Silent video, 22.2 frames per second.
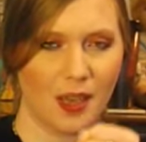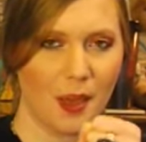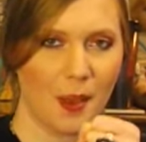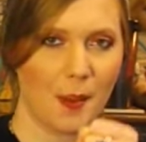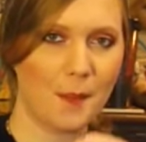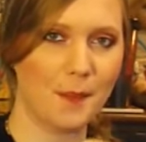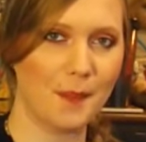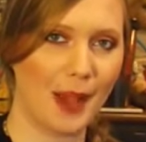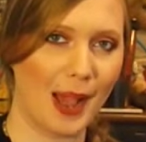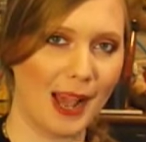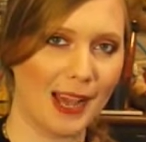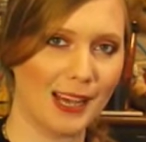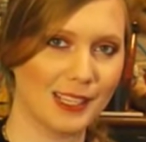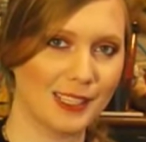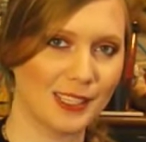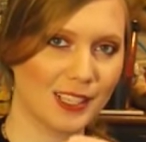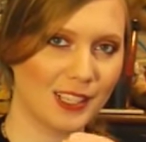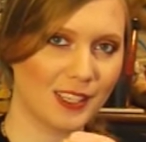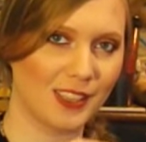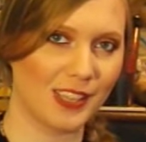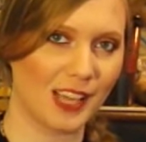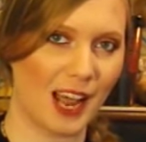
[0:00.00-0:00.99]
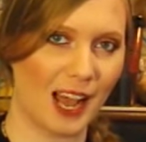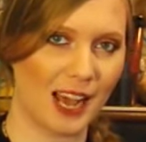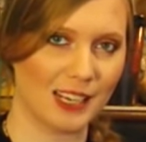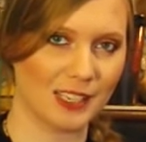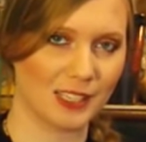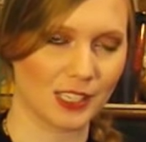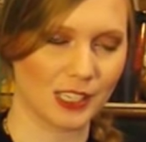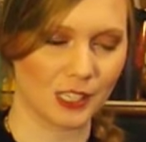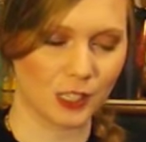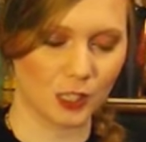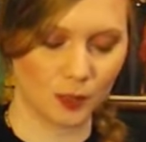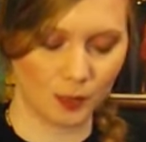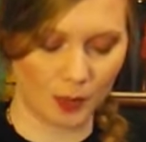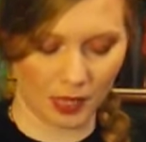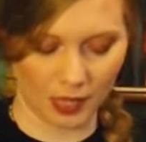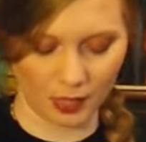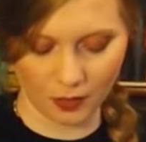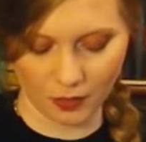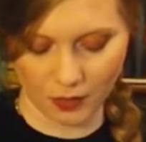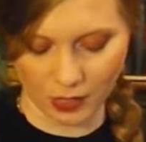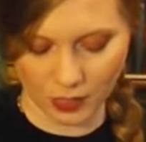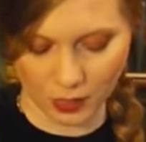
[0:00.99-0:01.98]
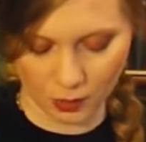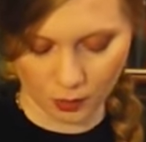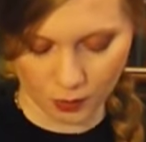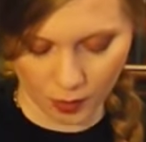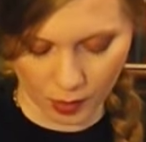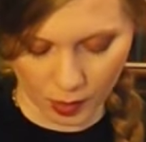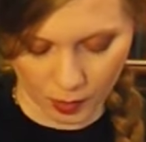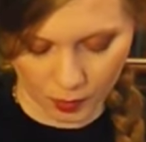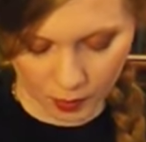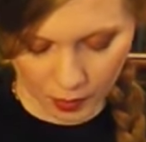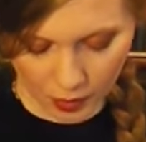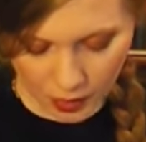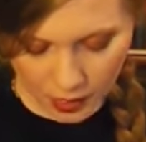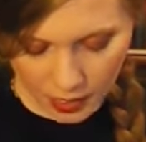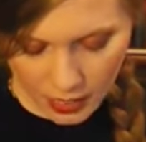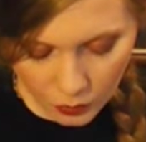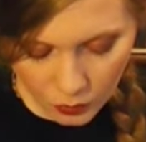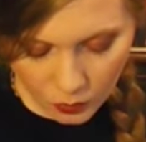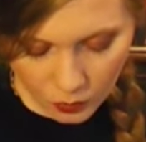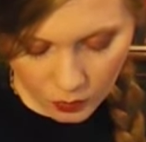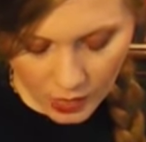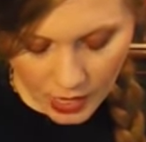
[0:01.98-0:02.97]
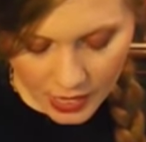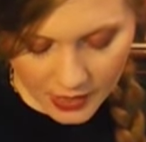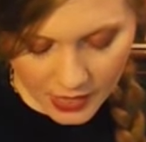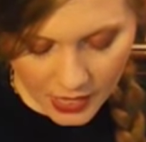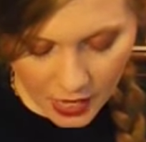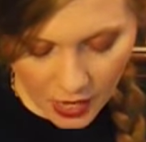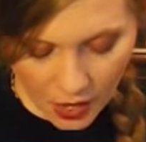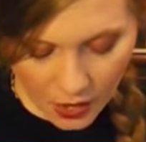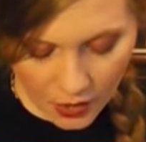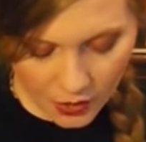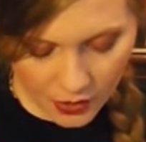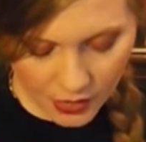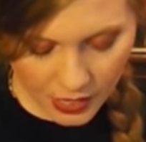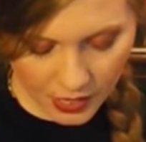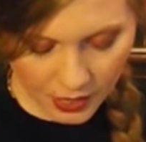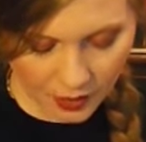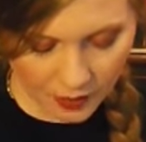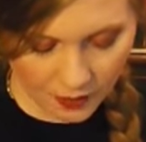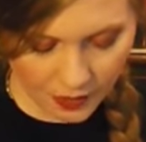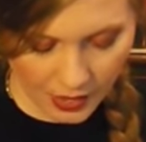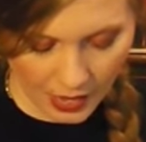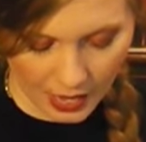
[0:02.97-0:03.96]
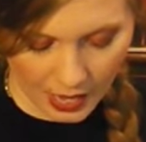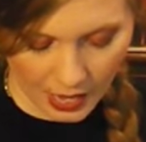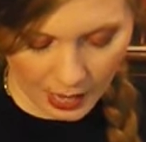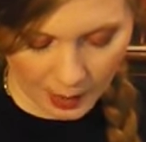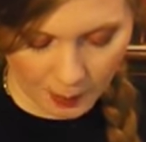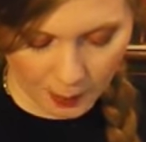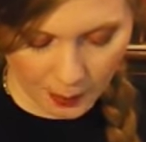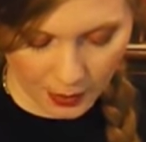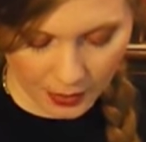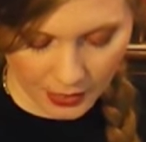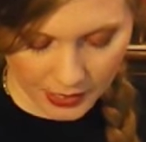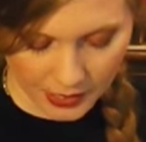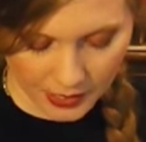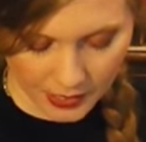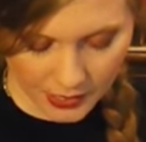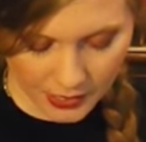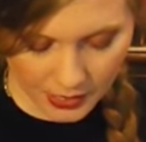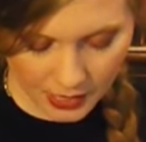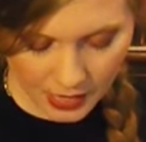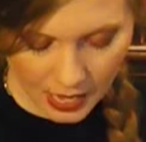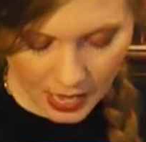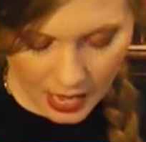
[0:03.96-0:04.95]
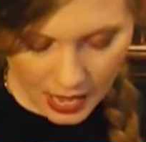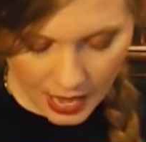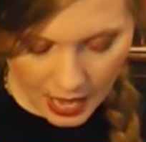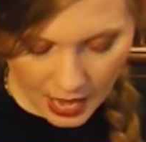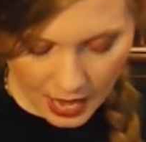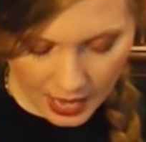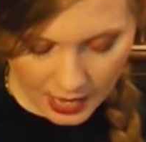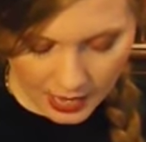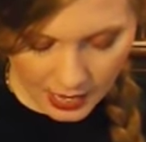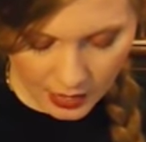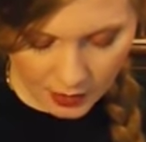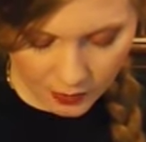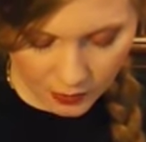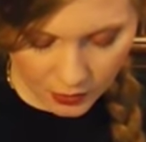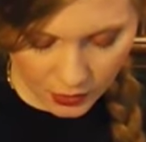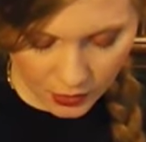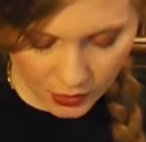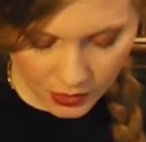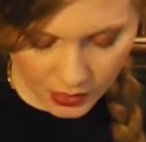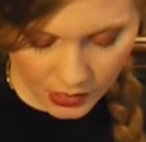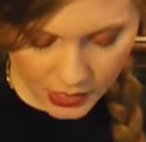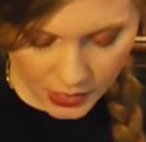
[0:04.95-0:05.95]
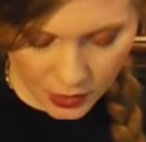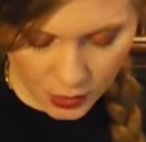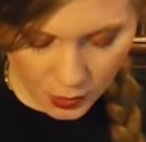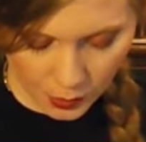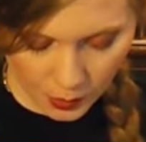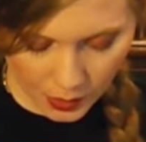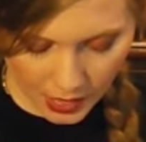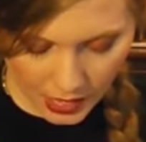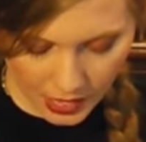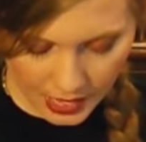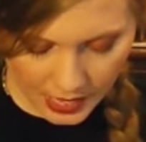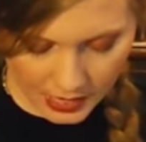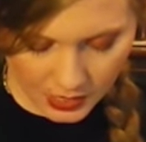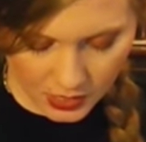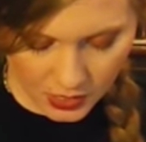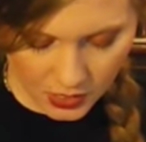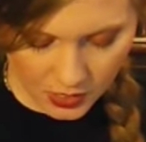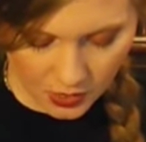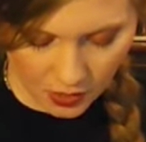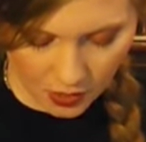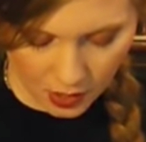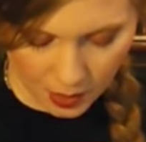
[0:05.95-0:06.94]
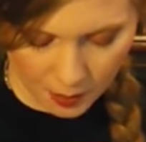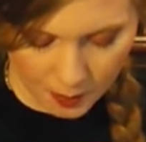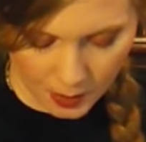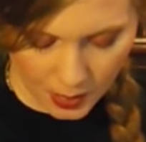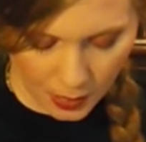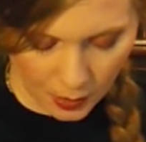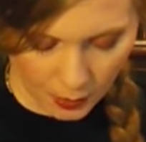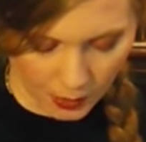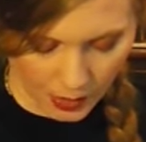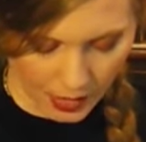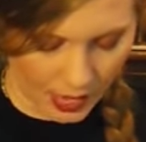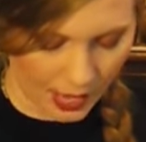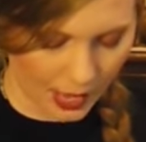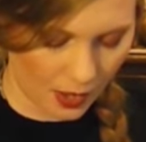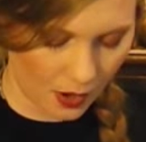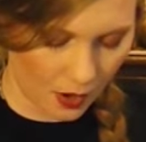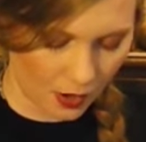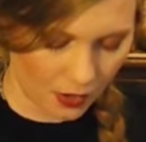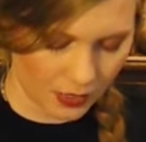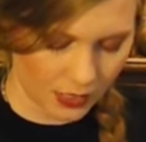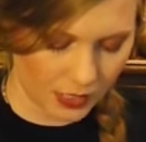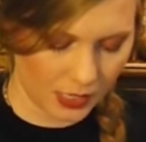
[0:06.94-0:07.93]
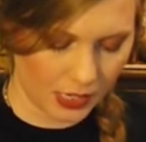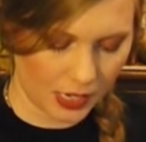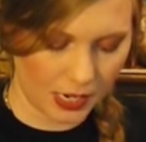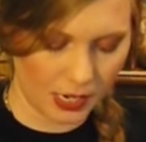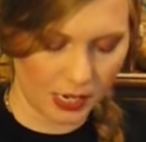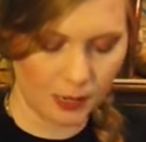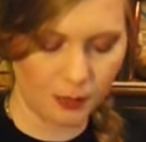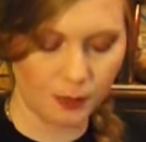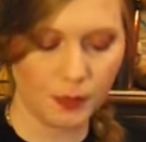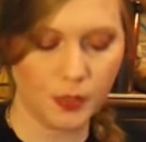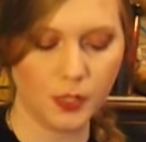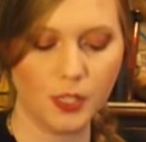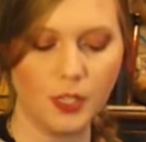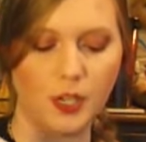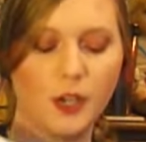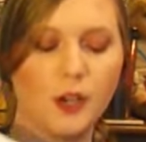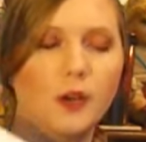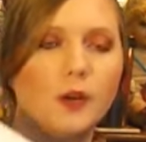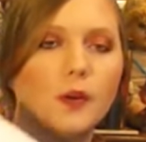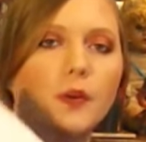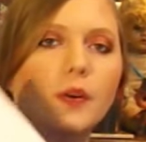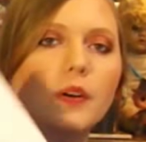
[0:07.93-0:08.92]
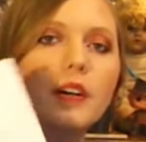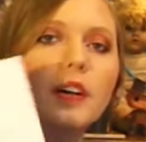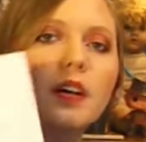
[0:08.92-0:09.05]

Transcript: mask that has like a smiley face in front of her. And then underneath of that I put, and I've learned it's okay to not be okay all the time. So